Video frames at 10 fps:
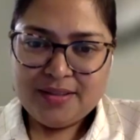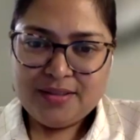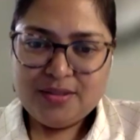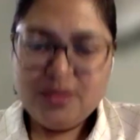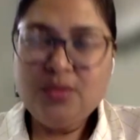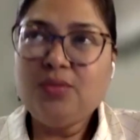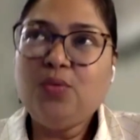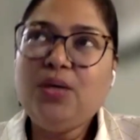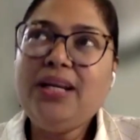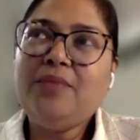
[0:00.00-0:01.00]
So
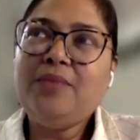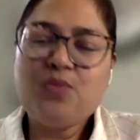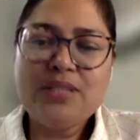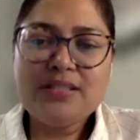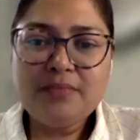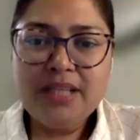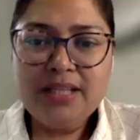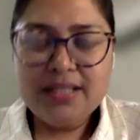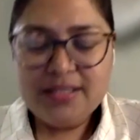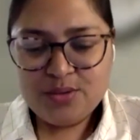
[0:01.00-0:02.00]
what happens when somebody
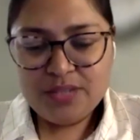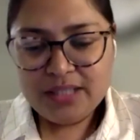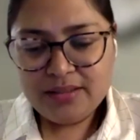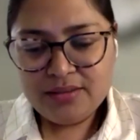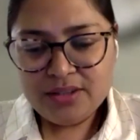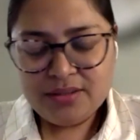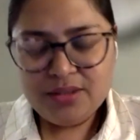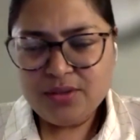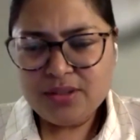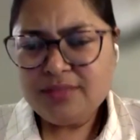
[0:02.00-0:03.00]
tells you that
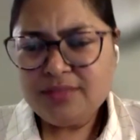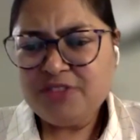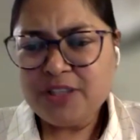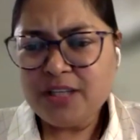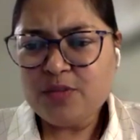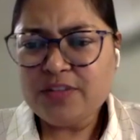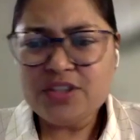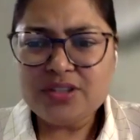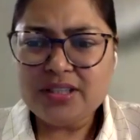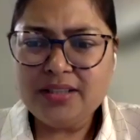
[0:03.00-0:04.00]
you are not working
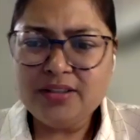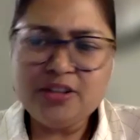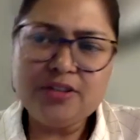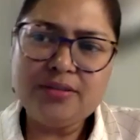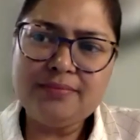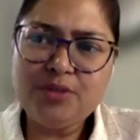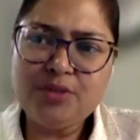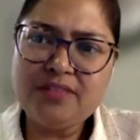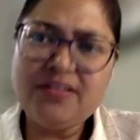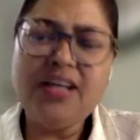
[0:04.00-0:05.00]
professionally, or you
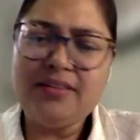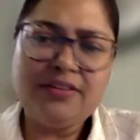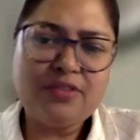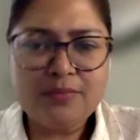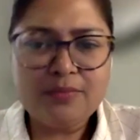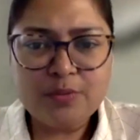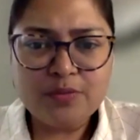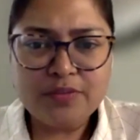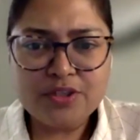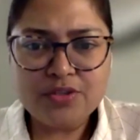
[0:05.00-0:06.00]
are far away from your
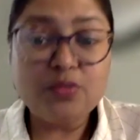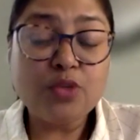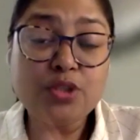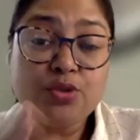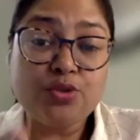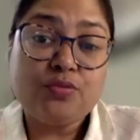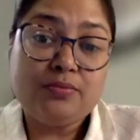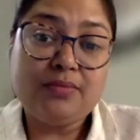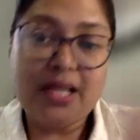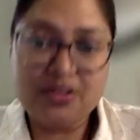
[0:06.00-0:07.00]
profession, or what you should
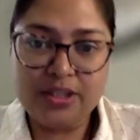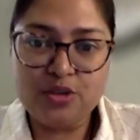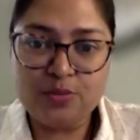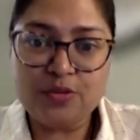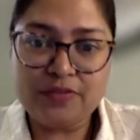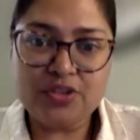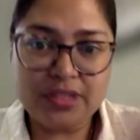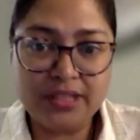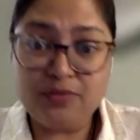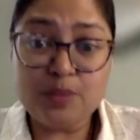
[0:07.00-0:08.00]
actually do
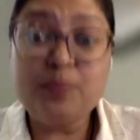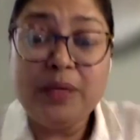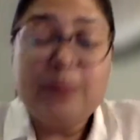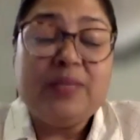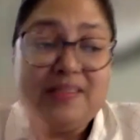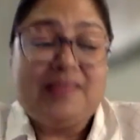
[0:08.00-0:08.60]
professionally, what people